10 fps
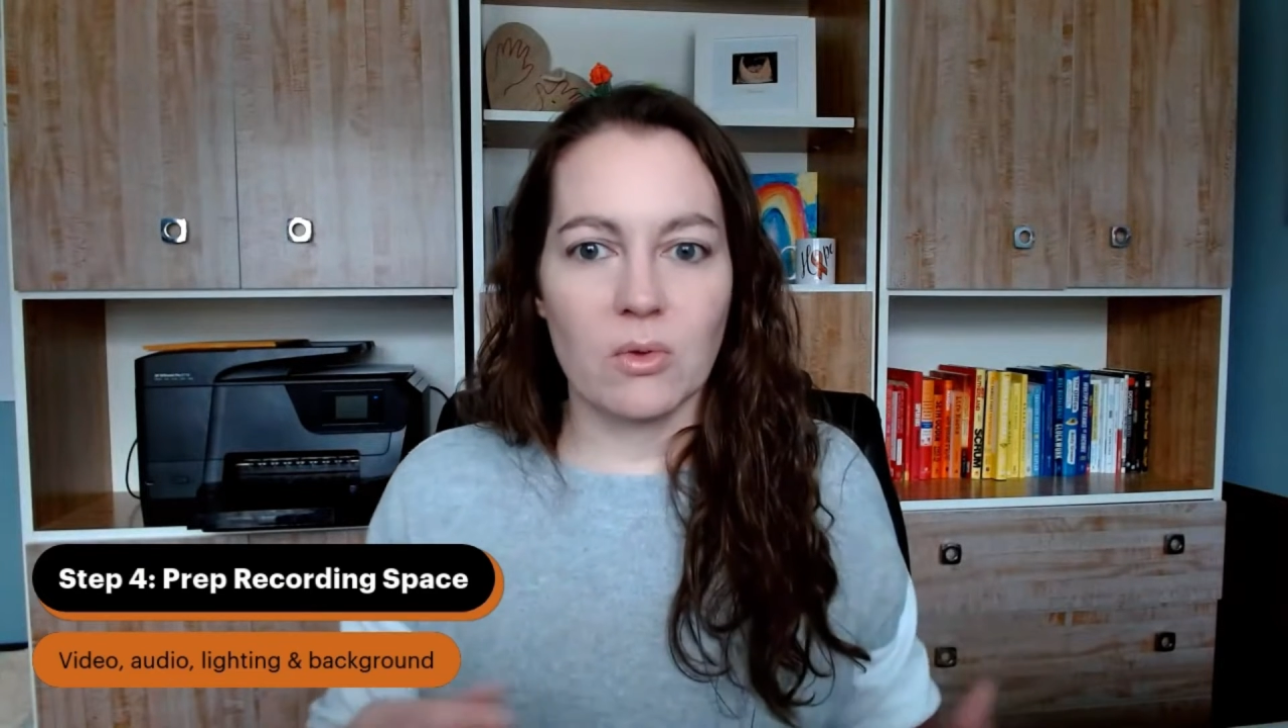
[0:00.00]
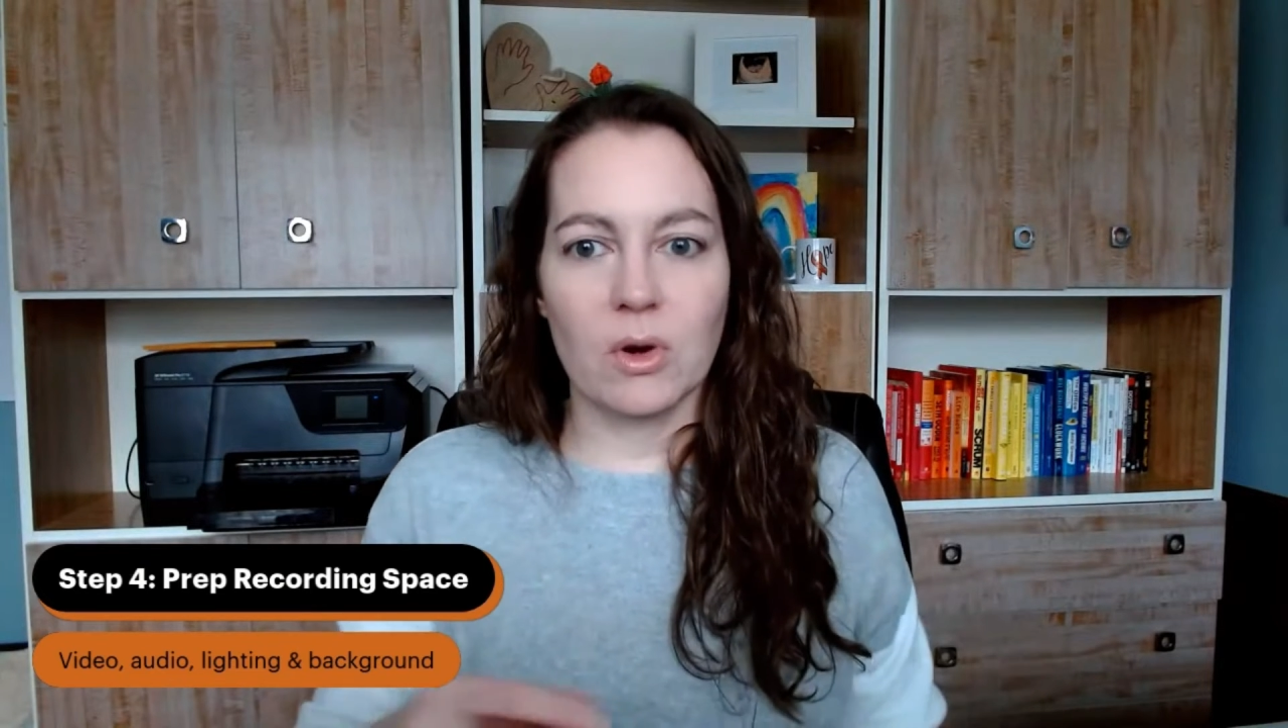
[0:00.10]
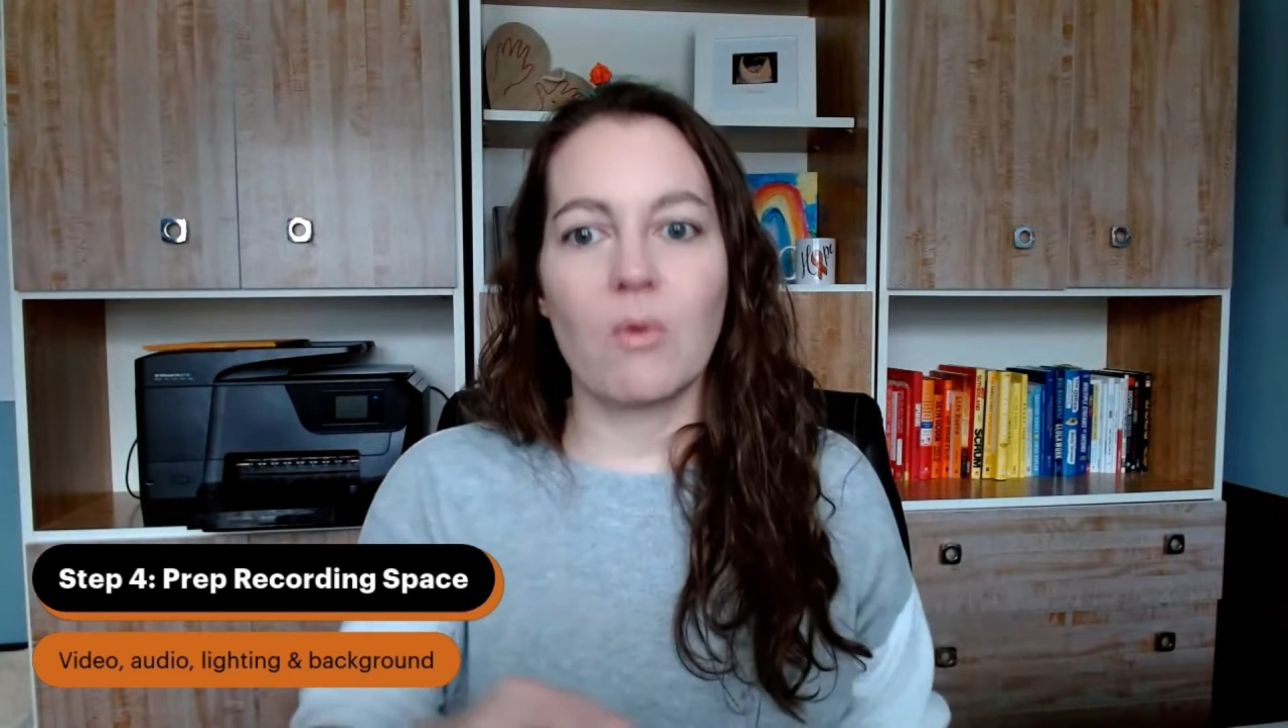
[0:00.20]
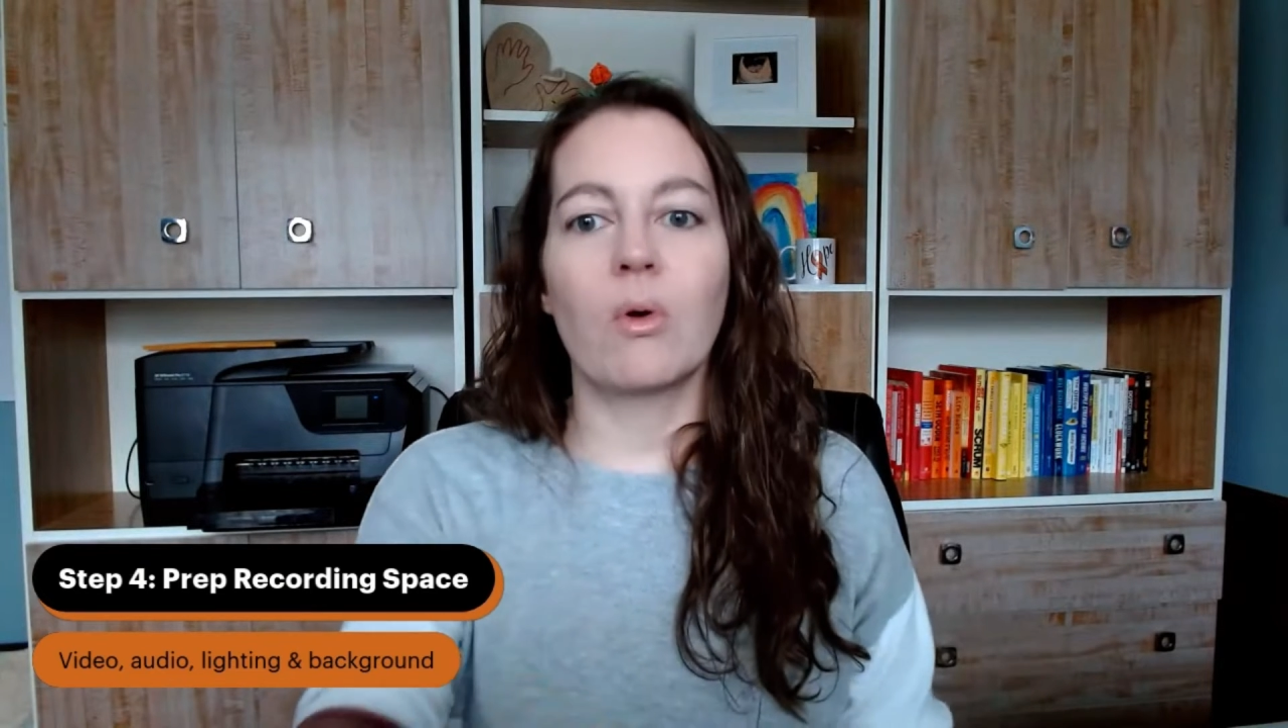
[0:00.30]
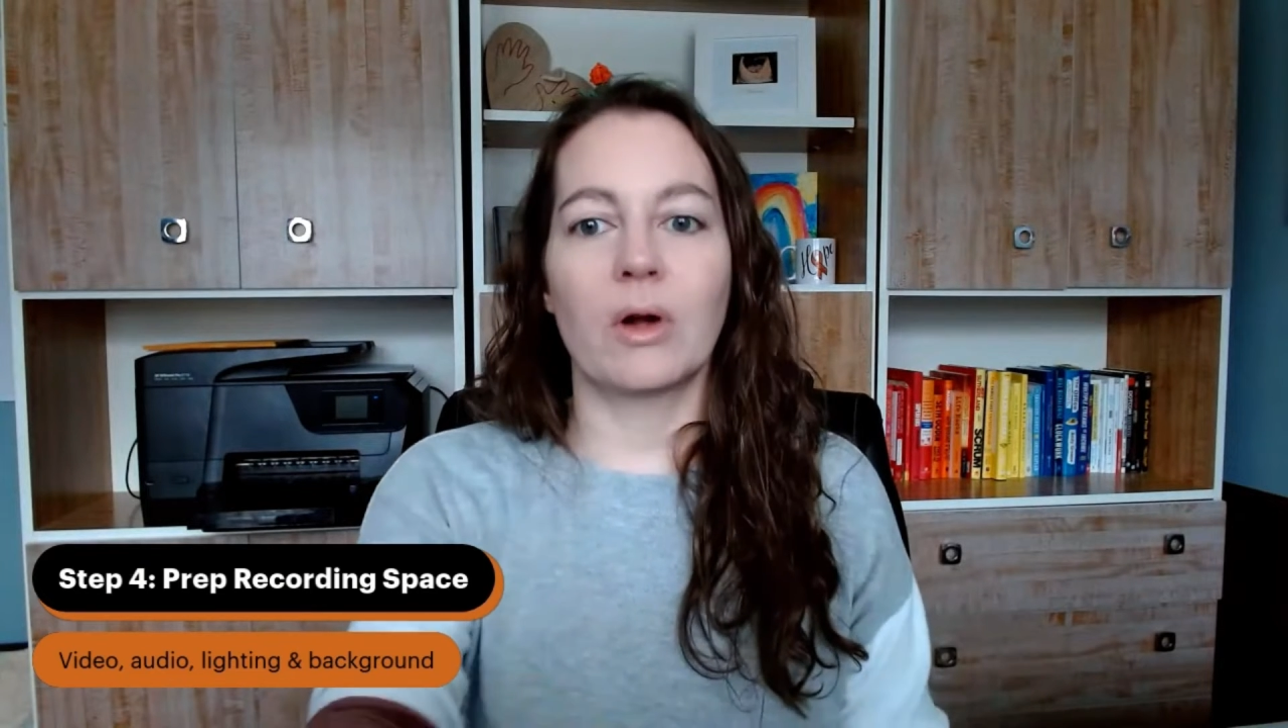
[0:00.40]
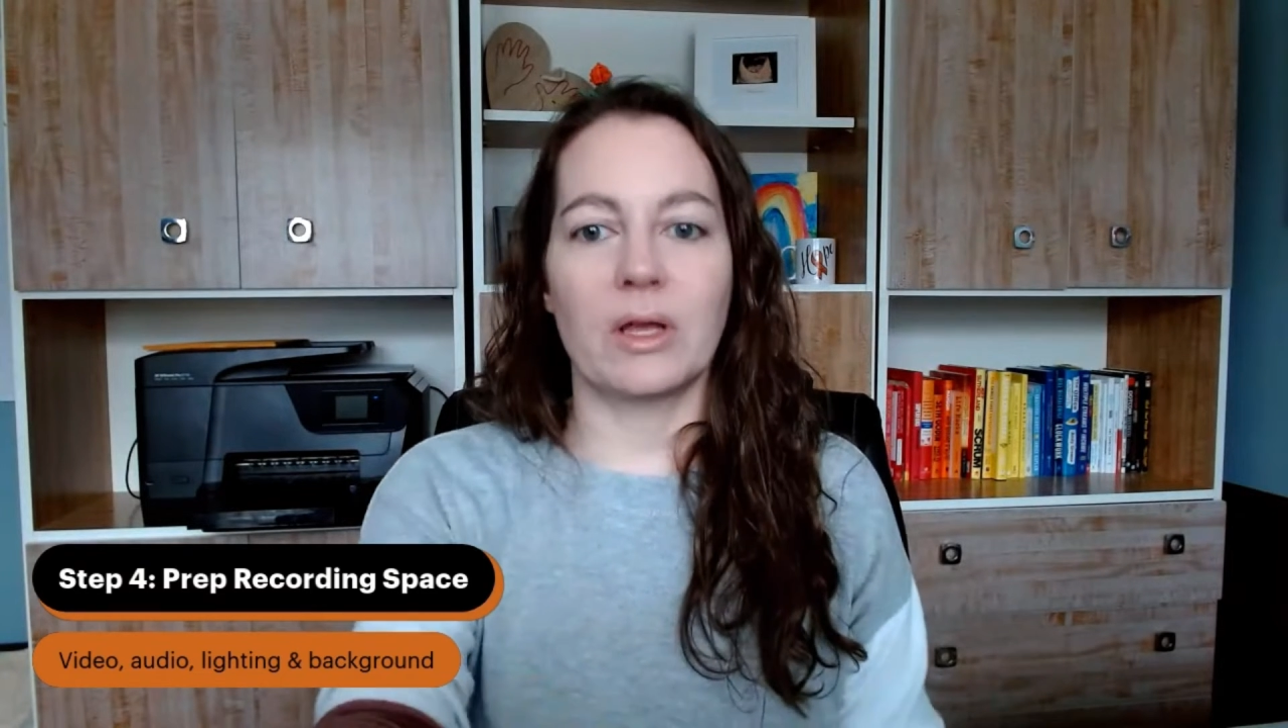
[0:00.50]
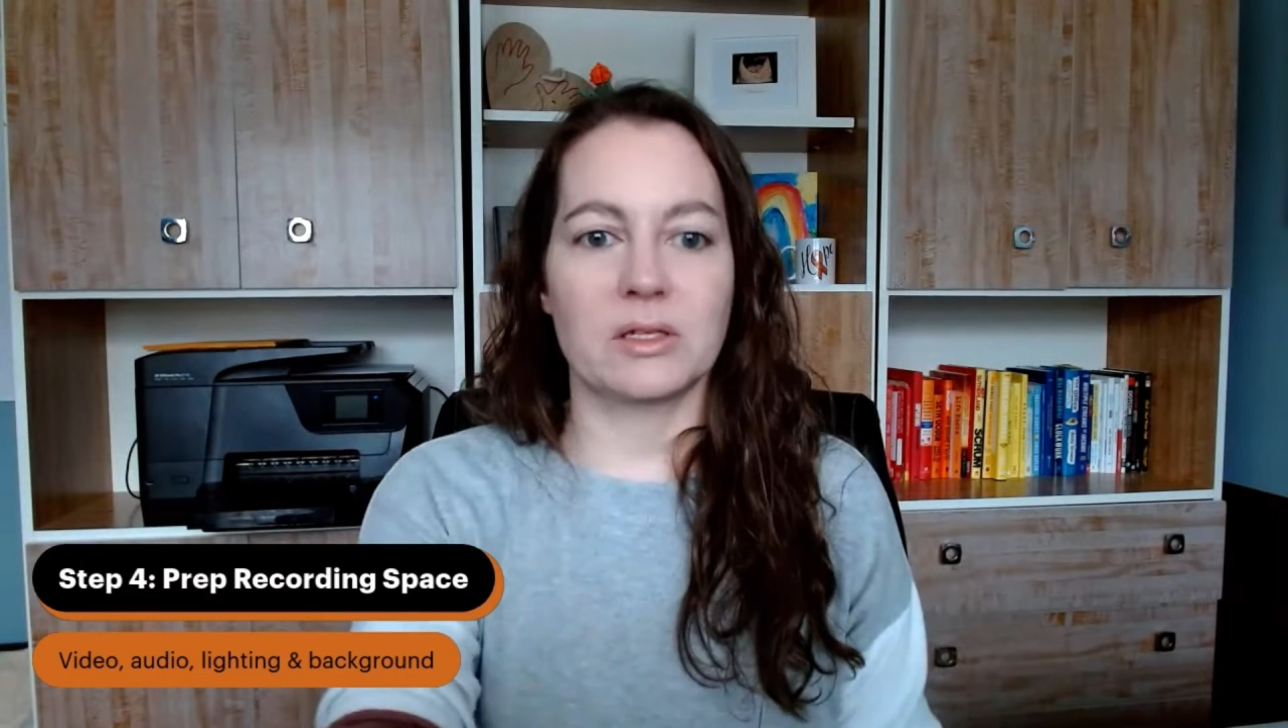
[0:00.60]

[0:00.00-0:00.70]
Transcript: recording